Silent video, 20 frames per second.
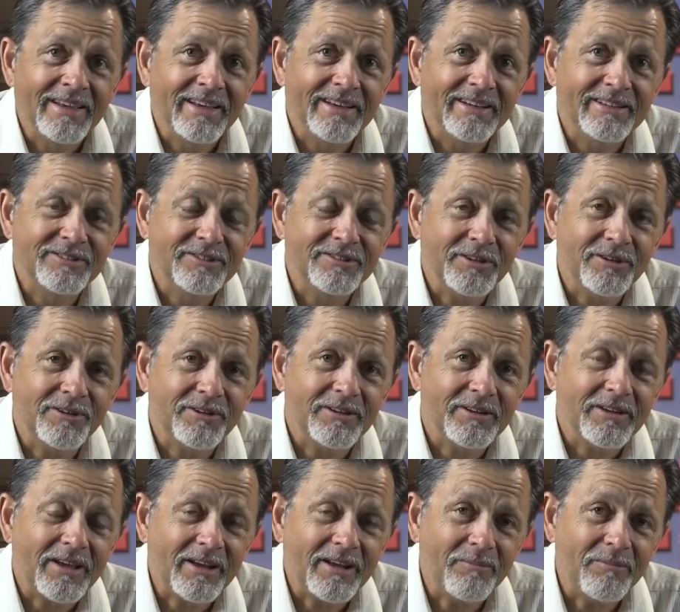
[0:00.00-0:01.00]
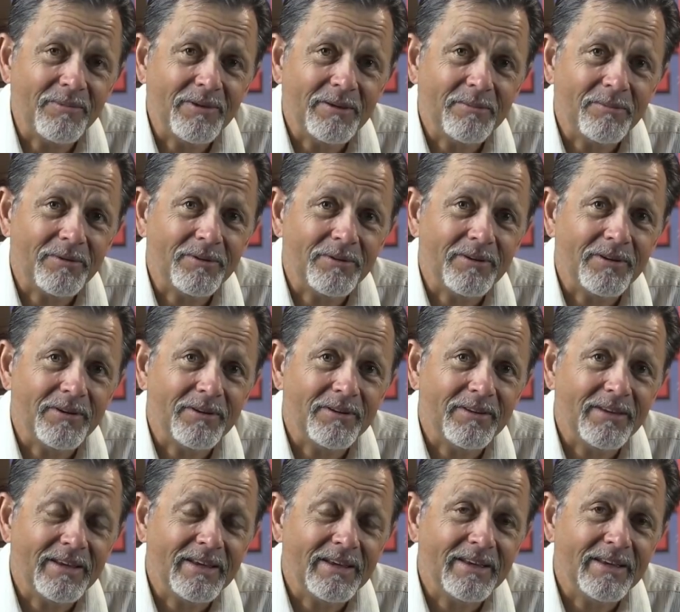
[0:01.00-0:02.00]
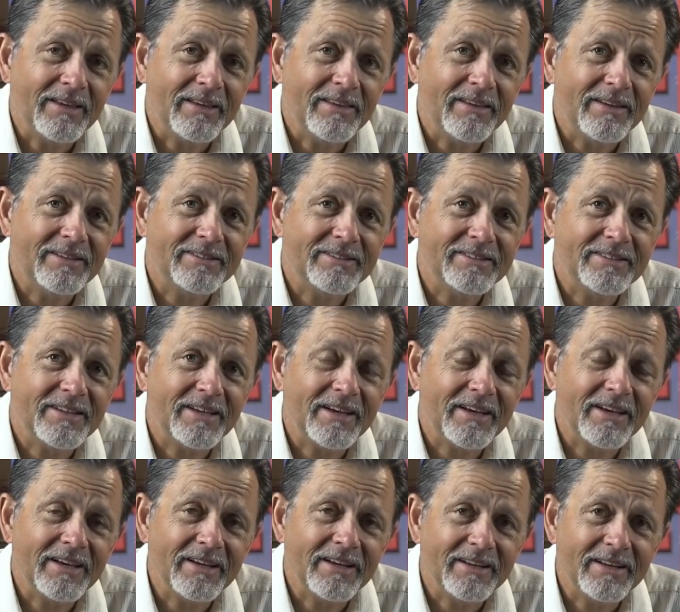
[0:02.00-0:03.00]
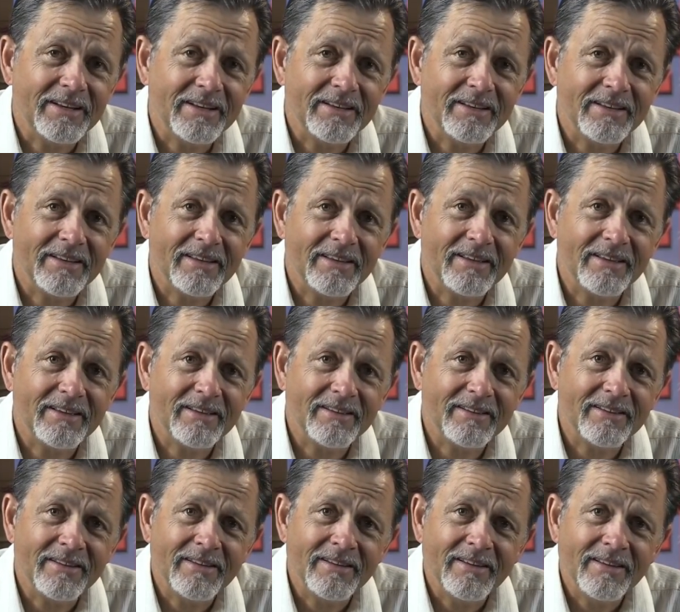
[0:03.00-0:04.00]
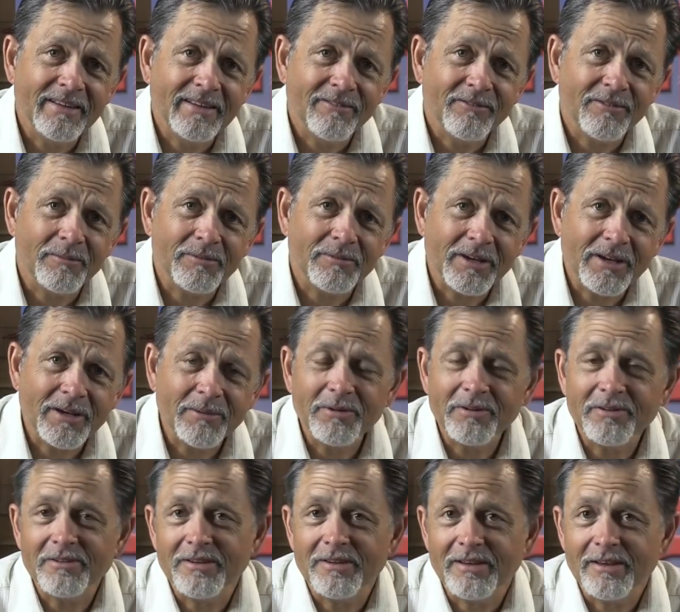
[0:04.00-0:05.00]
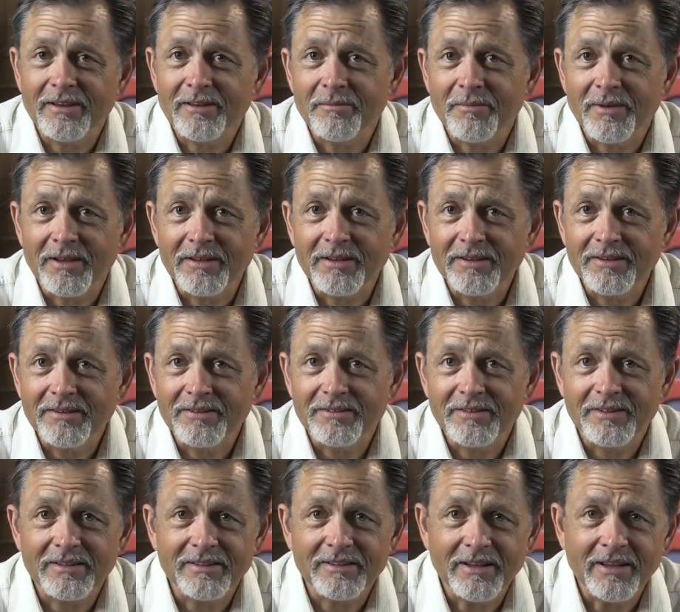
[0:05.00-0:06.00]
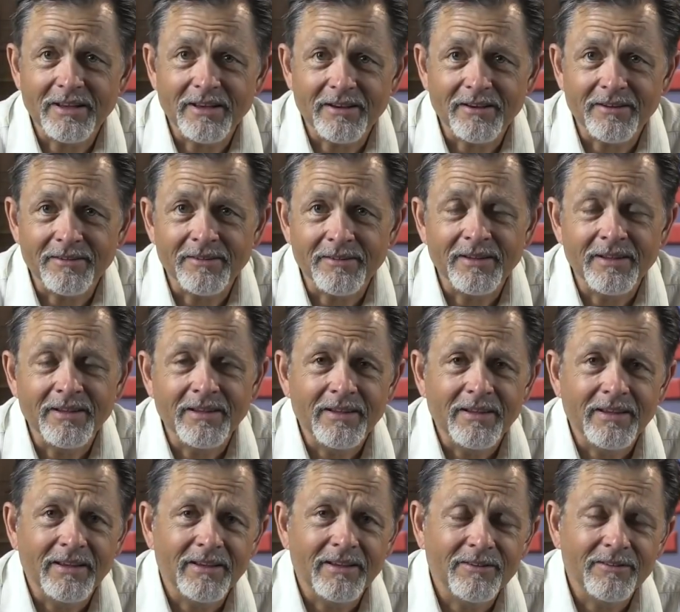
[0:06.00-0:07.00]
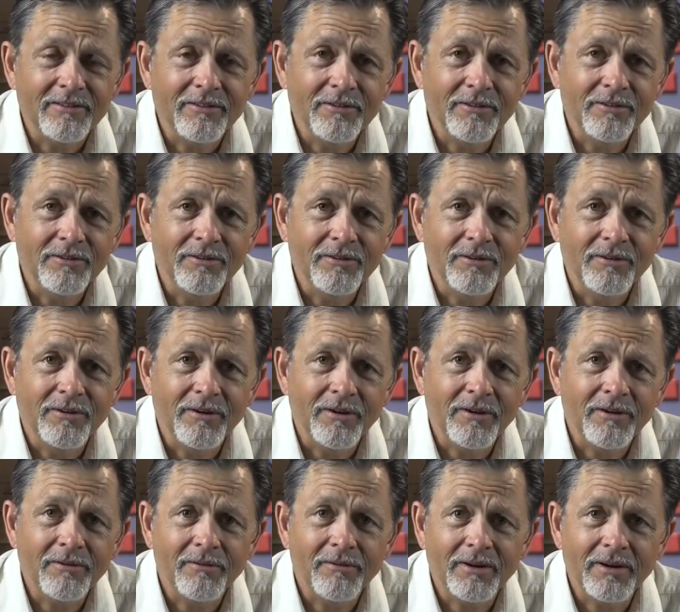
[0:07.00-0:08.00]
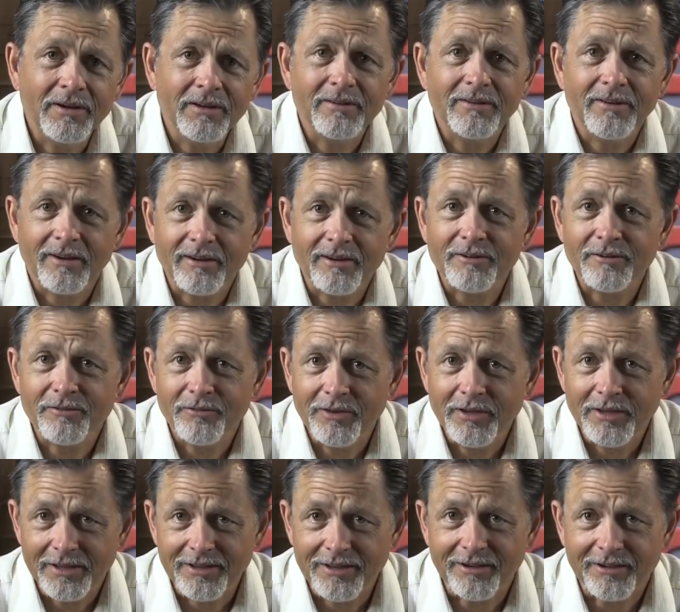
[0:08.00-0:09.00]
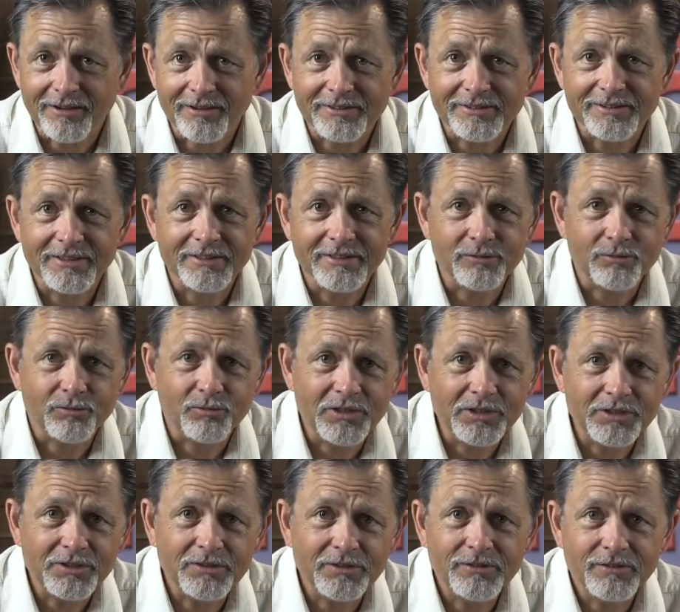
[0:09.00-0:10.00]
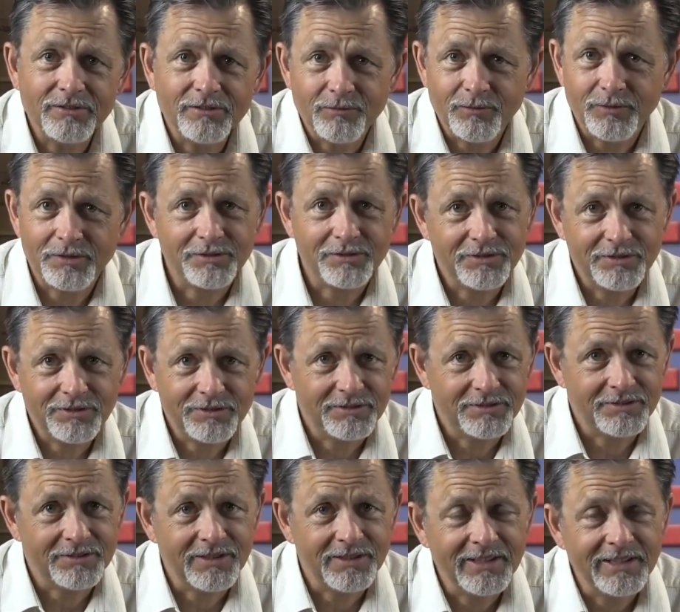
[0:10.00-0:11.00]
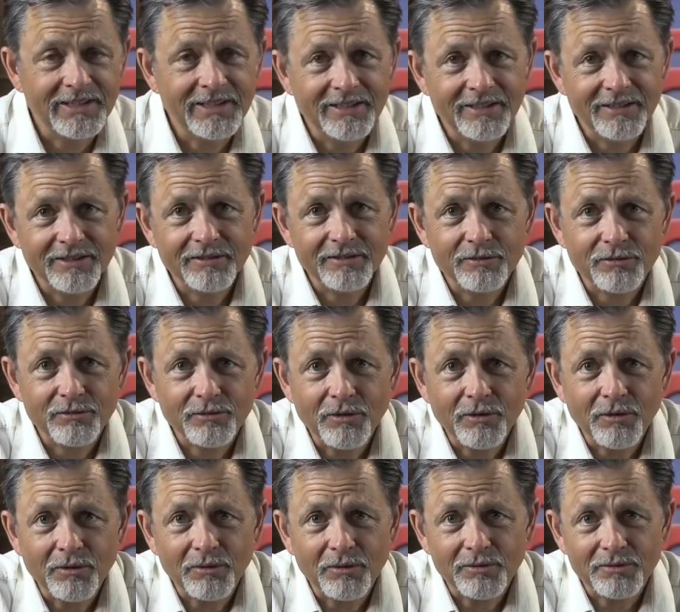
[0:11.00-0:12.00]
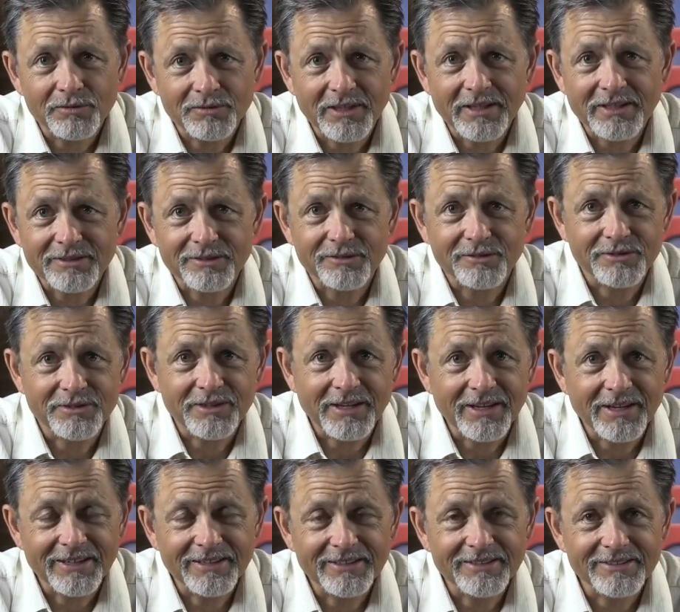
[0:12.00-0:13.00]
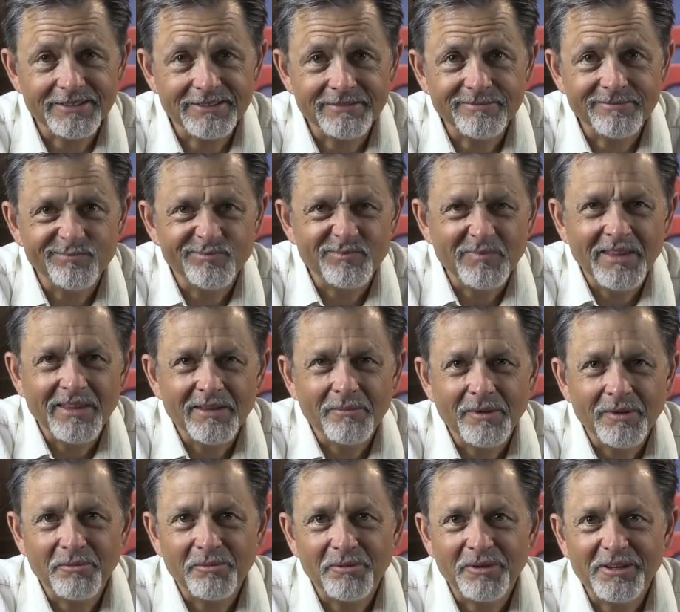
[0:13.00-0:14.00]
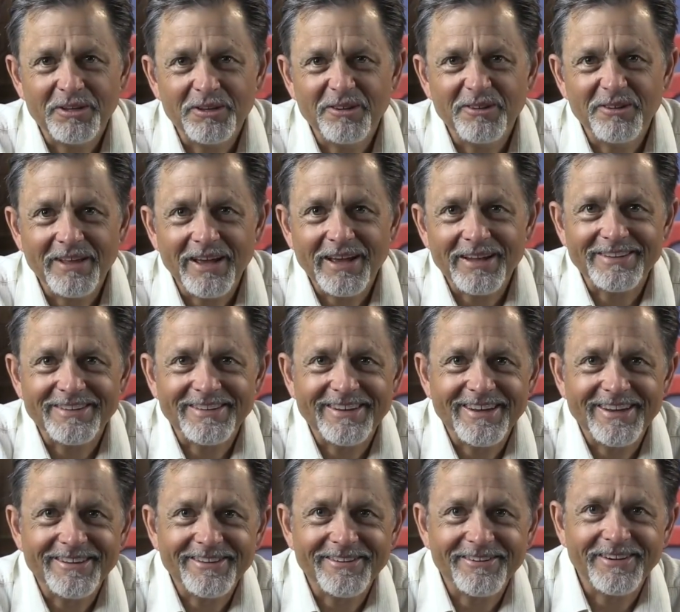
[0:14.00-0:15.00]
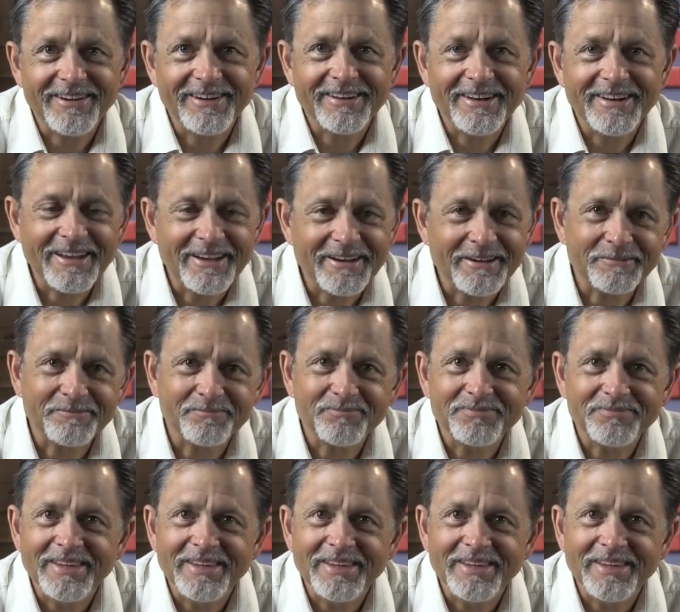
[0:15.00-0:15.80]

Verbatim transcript: And so a lot of people, though, they, they decide uh, from time to time, I need to sit down and do what Doctor Fay calls his wishes versus controls exercise. And we can do that together right now.